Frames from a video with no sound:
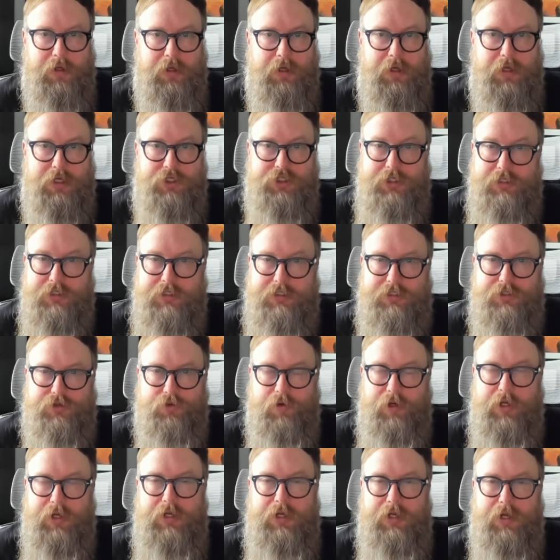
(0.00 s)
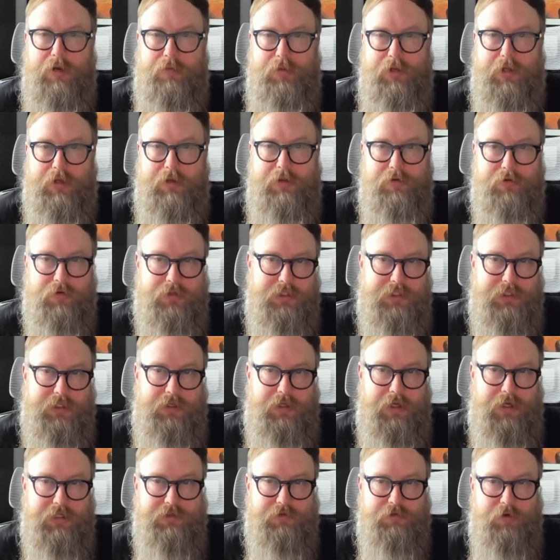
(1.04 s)
She's serene yet bloodthirsty,
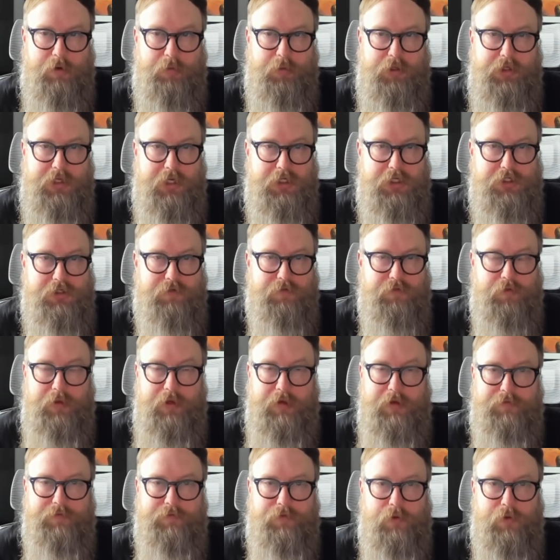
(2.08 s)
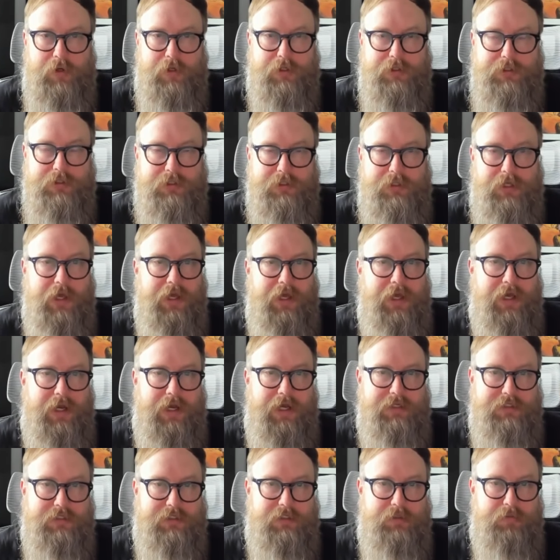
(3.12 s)
has a reputation for being focused, and
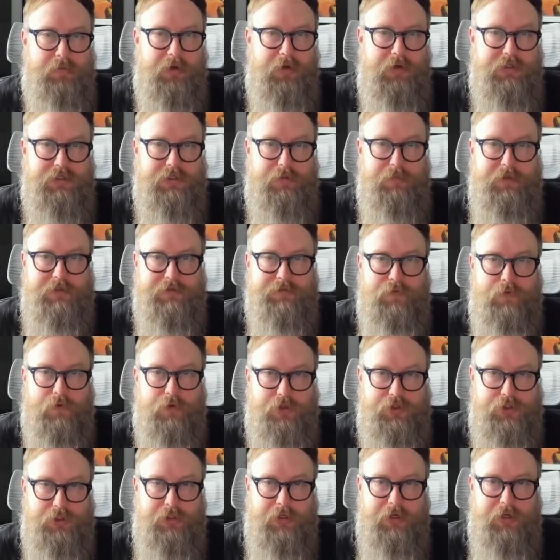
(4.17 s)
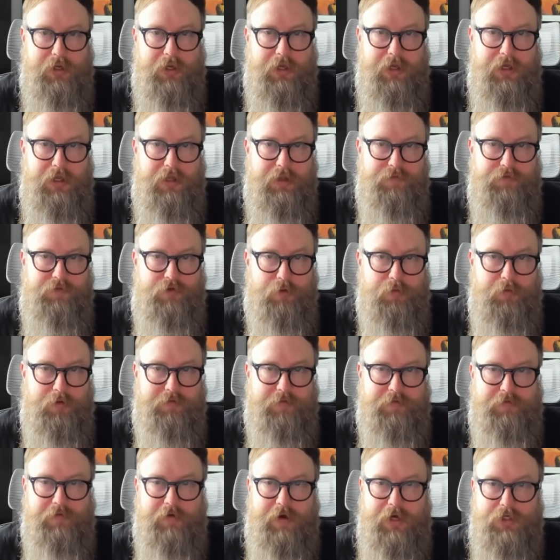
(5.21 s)
has experienced misfortune in the form of a
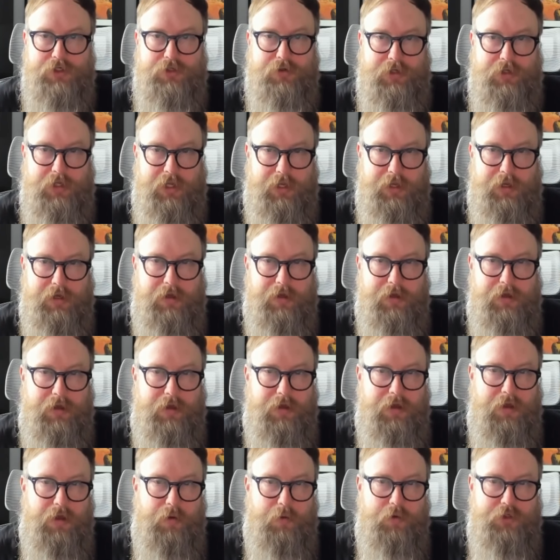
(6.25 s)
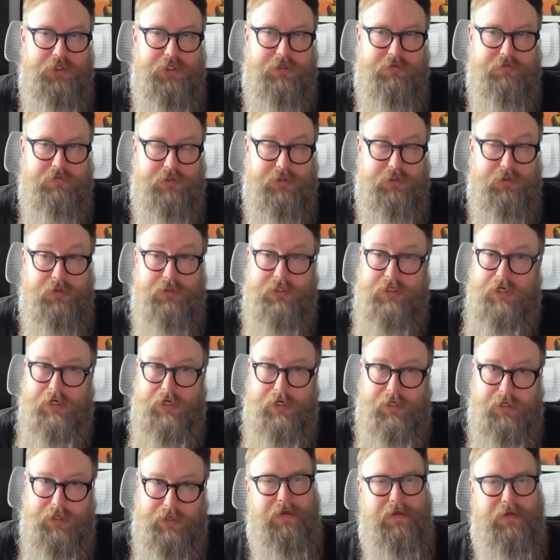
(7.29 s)
fractured leg, which has resulted in a
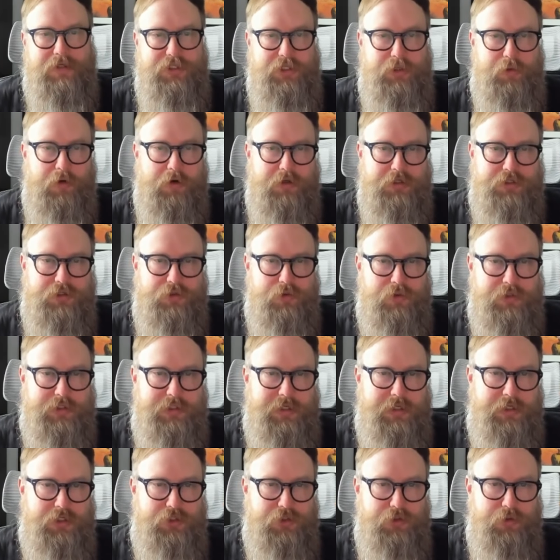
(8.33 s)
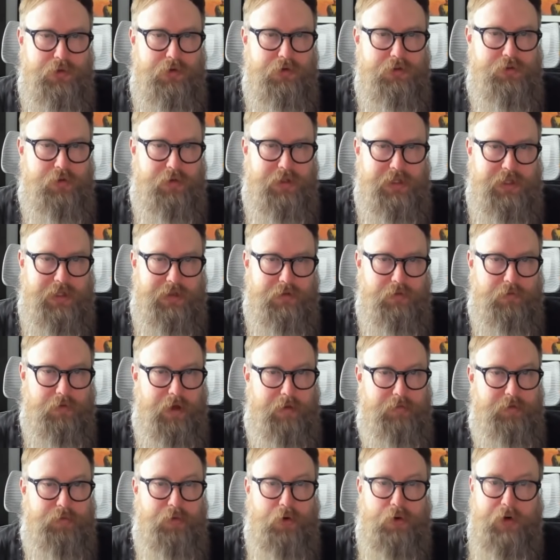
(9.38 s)
limp. She wears dual 6-shooters with
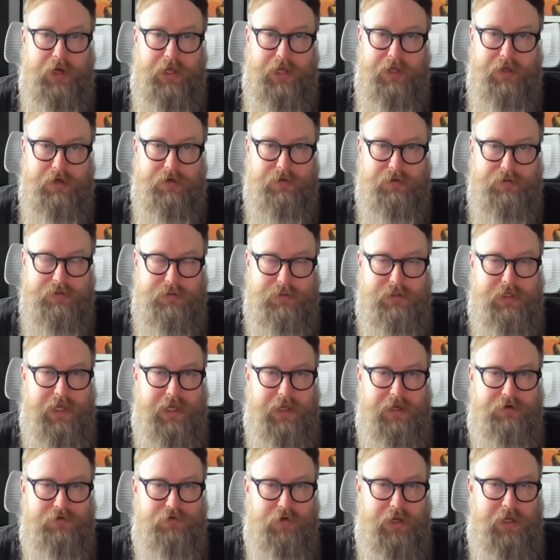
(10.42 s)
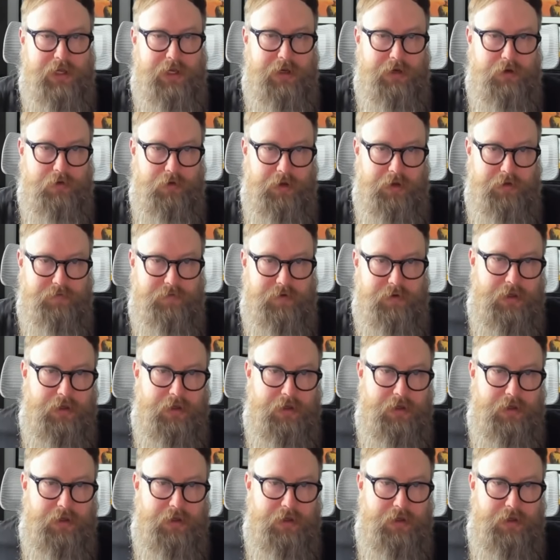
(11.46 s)
leather-wrapped bone handles and dragon engraving.